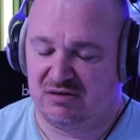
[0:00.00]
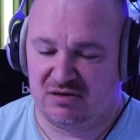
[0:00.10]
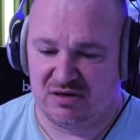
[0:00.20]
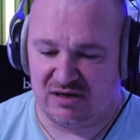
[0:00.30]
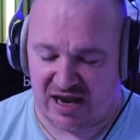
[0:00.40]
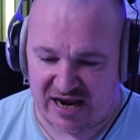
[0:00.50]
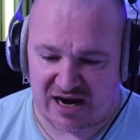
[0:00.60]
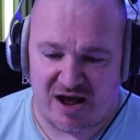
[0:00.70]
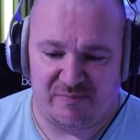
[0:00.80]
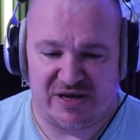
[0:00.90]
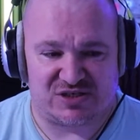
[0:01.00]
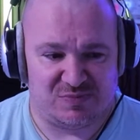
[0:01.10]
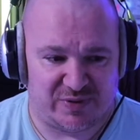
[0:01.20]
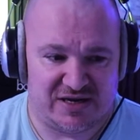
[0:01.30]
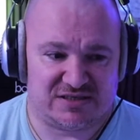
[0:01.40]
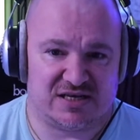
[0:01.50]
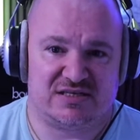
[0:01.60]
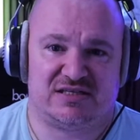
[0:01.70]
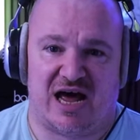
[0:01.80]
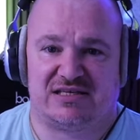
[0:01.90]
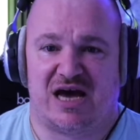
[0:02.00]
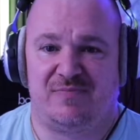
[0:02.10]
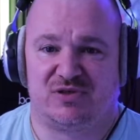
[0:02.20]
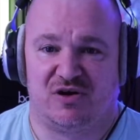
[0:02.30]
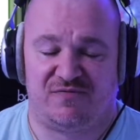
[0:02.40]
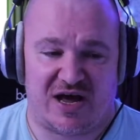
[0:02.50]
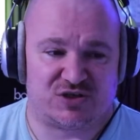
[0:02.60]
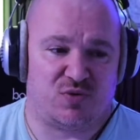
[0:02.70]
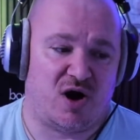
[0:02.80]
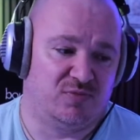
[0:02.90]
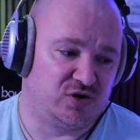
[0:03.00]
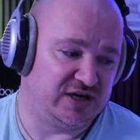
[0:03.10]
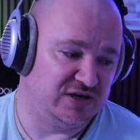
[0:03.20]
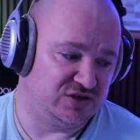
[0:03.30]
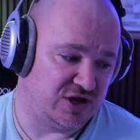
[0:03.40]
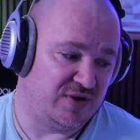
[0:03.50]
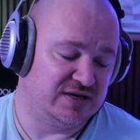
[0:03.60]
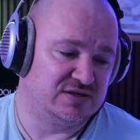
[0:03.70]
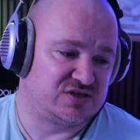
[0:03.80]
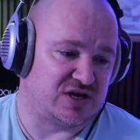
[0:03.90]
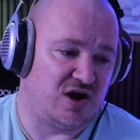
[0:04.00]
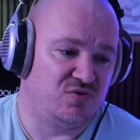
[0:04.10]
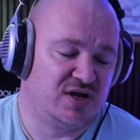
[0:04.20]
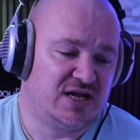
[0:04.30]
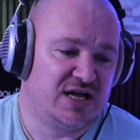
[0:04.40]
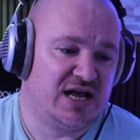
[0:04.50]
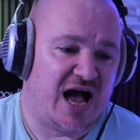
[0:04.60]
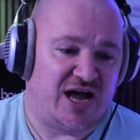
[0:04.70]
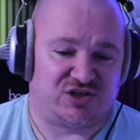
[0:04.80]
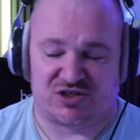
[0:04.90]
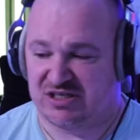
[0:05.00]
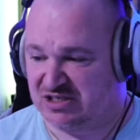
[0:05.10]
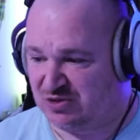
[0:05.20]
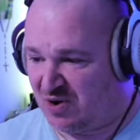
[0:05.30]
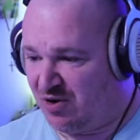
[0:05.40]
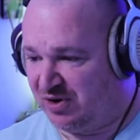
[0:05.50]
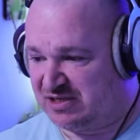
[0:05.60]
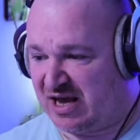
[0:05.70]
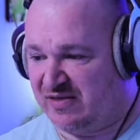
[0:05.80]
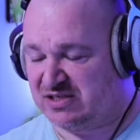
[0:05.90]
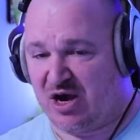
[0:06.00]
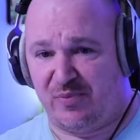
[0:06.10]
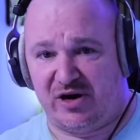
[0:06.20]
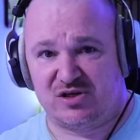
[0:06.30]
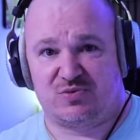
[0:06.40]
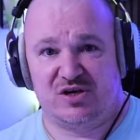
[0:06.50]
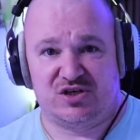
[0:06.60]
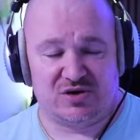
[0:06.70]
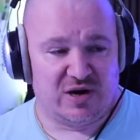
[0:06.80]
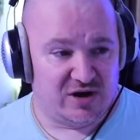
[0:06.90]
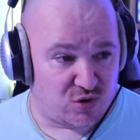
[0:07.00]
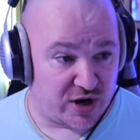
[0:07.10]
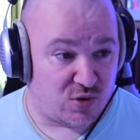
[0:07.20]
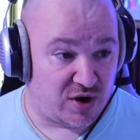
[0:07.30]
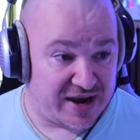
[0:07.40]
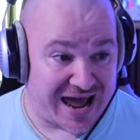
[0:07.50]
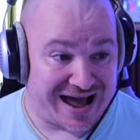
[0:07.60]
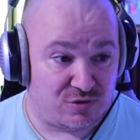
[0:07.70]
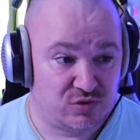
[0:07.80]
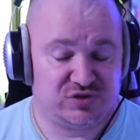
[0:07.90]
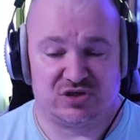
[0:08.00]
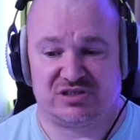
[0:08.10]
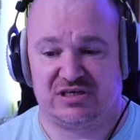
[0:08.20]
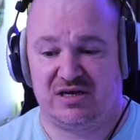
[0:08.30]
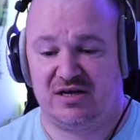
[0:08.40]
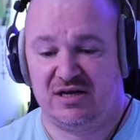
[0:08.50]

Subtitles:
late night bits and pieces, that type of stuff. That's what I'm looking at doing. So this is why I wanted to get this up, and I just wanted to do a little quick one now, just to